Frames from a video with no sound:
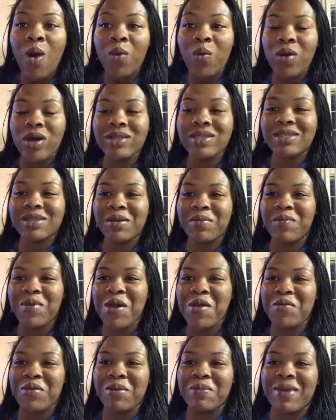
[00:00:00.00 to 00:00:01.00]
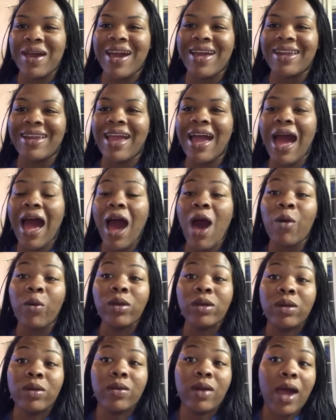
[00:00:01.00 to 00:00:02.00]
What's up, everybody? How
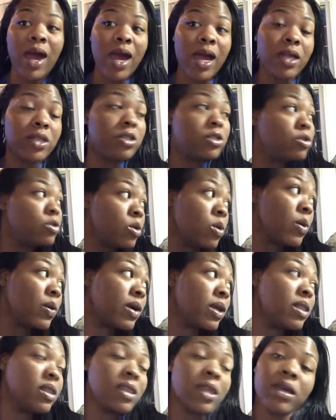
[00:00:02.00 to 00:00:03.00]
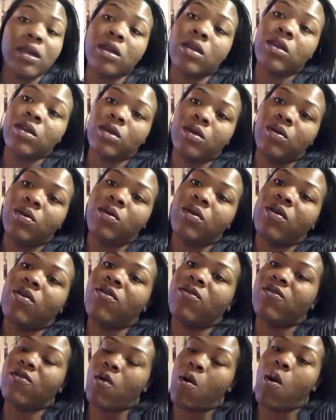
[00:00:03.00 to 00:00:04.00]
are you guys doing? Thank you
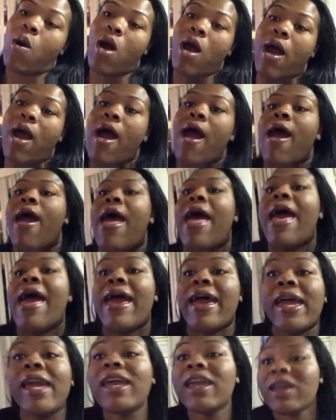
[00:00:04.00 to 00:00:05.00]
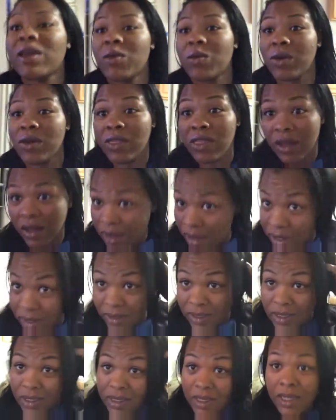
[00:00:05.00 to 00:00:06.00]
for hanging with
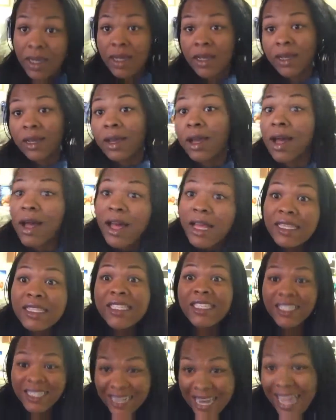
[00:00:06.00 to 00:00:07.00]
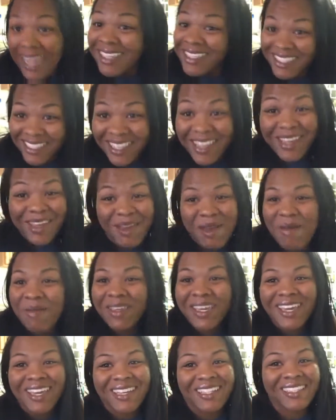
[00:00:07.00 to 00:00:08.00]
us tonight,
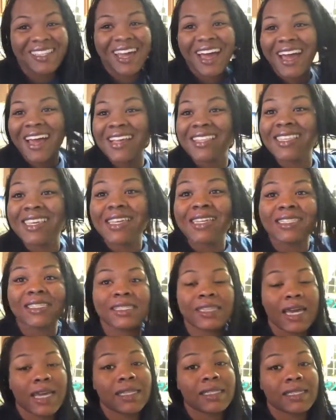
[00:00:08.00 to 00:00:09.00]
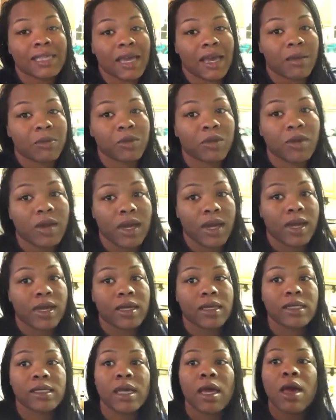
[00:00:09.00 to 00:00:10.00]
because guys, it is nighttime, you
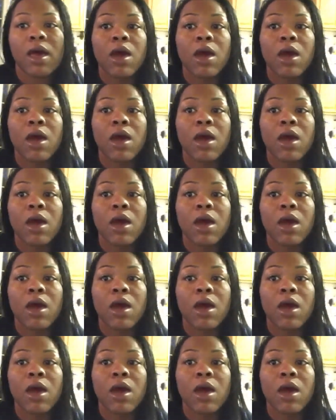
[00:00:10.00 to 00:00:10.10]
guys.